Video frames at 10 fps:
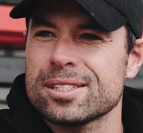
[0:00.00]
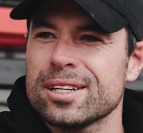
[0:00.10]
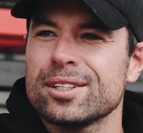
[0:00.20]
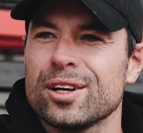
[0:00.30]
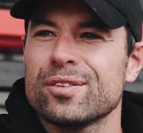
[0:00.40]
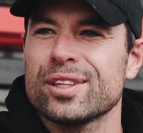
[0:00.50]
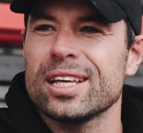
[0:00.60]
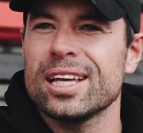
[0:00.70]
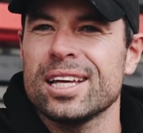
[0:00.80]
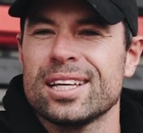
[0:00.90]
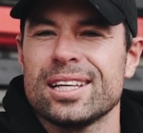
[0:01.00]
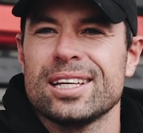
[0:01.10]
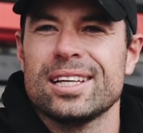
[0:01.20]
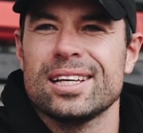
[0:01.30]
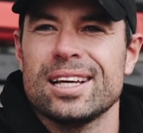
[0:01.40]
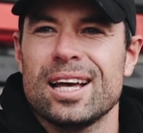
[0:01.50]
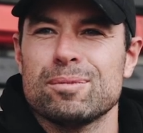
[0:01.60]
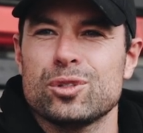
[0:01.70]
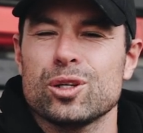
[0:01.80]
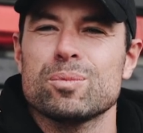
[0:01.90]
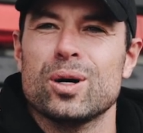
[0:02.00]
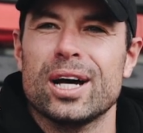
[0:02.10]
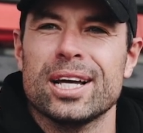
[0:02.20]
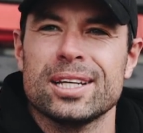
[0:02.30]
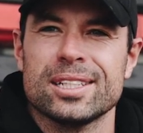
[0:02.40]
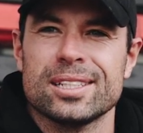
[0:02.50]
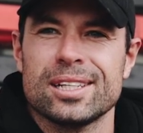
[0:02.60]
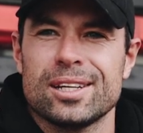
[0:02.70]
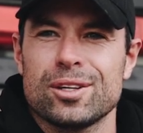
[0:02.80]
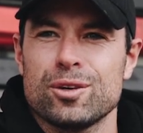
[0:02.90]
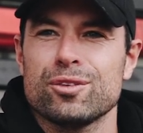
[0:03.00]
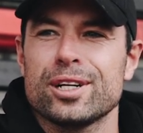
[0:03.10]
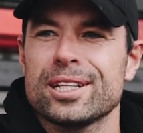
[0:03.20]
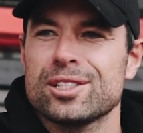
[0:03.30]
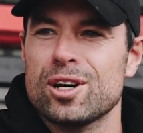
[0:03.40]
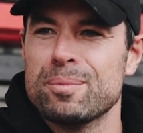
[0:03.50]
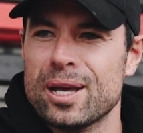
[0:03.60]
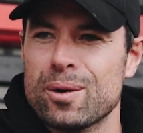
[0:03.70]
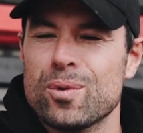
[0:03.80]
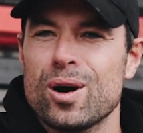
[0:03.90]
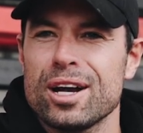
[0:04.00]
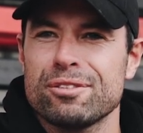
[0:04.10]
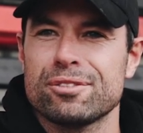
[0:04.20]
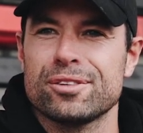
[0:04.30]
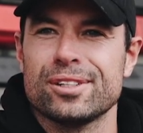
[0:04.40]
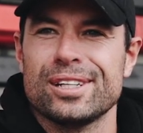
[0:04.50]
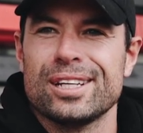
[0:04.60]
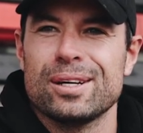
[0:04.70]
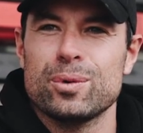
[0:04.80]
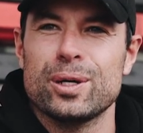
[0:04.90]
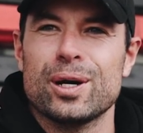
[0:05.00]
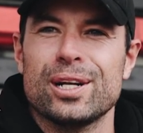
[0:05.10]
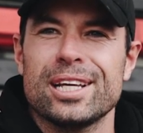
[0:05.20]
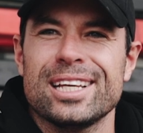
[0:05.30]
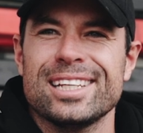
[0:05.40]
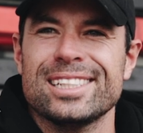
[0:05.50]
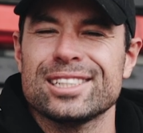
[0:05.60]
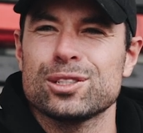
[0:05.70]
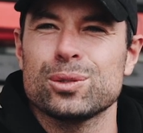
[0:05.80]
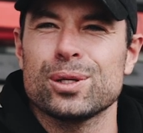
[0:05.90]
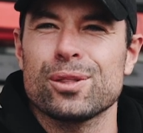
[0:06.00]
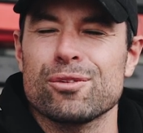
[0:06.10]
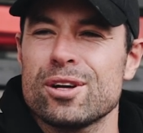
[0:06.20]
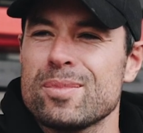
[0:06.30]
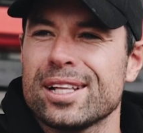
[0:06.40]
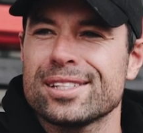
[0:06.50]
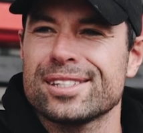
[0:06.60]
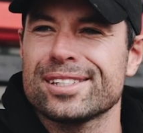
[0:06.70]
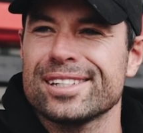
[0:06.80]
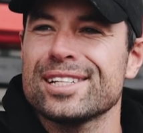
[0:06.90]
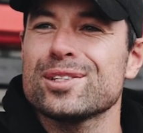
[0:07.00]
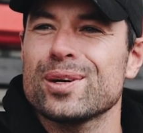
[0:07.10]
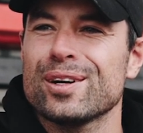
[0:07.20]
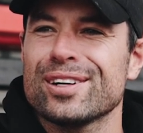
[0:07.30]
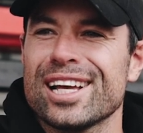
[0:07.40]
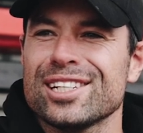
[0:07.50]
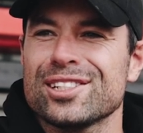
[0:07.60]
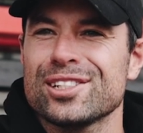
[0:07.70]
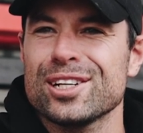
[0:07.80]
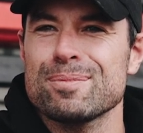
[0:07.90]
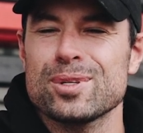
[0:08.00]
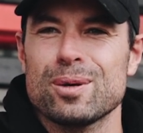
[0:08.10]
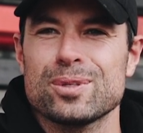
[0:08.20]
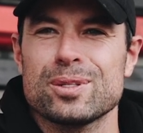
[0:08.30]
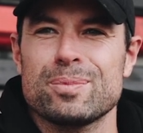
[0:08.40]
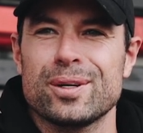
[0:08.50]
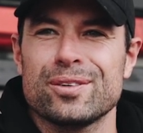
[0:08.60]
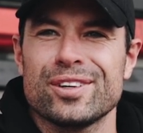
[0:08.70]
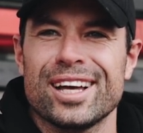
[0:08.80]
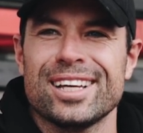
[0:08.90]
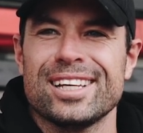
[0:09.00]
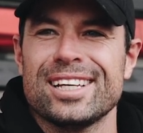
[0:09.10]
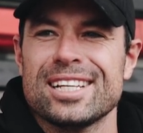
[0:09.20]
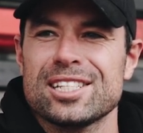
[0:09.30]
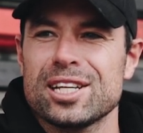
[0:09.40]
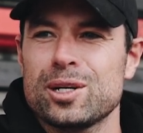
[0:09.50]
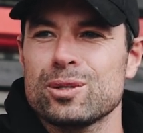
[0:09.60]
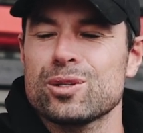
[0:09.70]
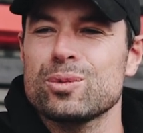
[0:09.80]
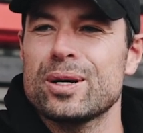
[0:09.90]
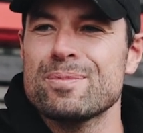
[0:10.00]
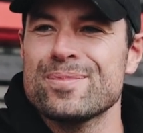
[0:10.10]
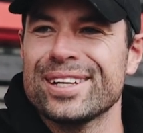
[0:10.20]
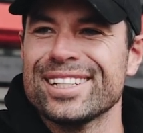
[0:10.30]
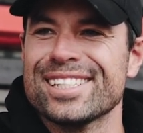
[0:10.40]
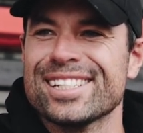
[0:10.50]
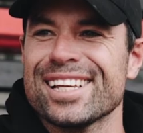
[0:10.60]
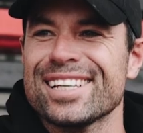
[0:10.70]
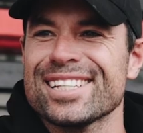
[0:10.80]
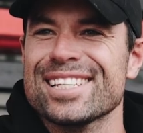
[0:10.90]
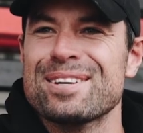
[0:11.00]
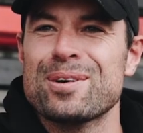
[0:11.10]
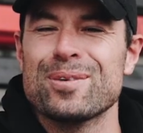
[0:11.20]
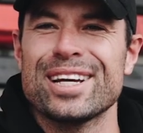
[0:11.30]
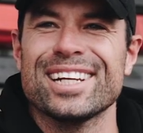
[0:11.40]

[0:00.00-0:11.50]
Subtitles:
stint over there. Took my girlfriend at the time, now wife. We're only sort of 3 months into our relationship, so it was a bit of a sink or swim and see where we